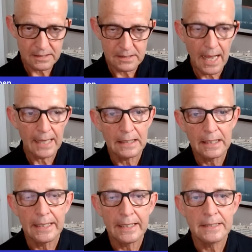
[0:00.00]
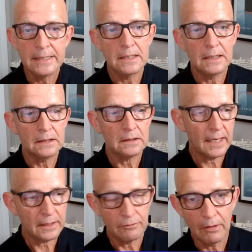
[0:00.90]
Adelaide,
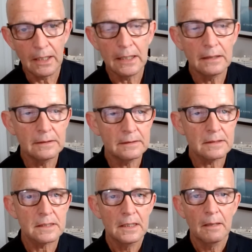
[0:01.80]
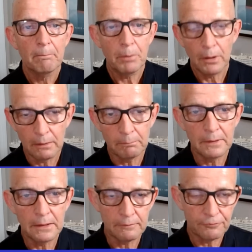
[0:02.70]
Kangaroo Island,
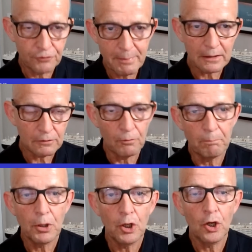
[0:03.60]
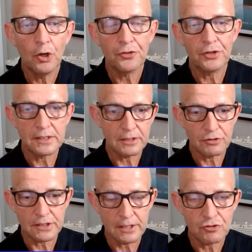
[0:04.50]
Fremantle for Perth, etc.,
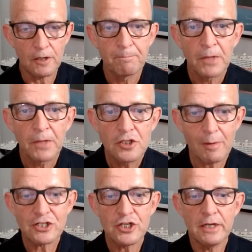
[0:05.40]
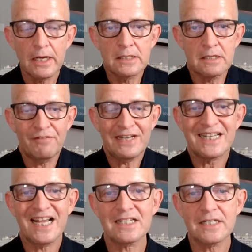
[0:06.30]
etc. So actually, it's a
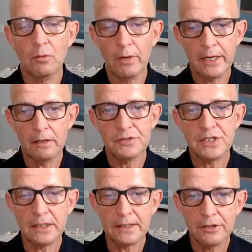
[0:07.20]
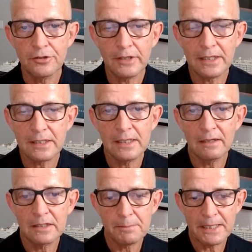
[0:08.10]
fantastic way of seeing it. Now, you don't get to
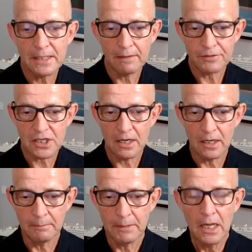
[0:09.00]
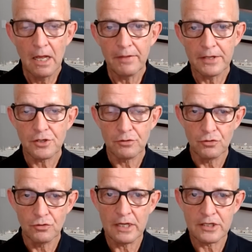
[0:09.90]
spend enough time. So
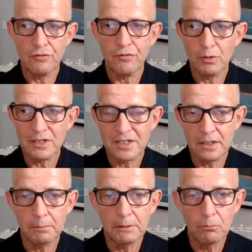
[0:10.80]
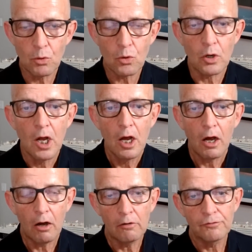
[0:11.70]
actually, if you want to see a little bit more
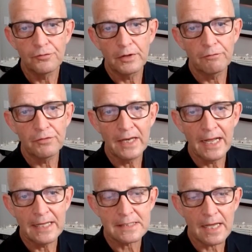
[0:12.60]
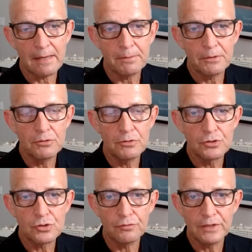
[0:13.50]
of the landscape, you
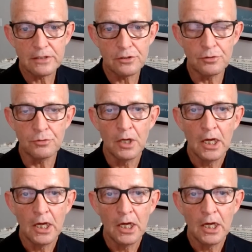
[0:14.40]
sort of need to do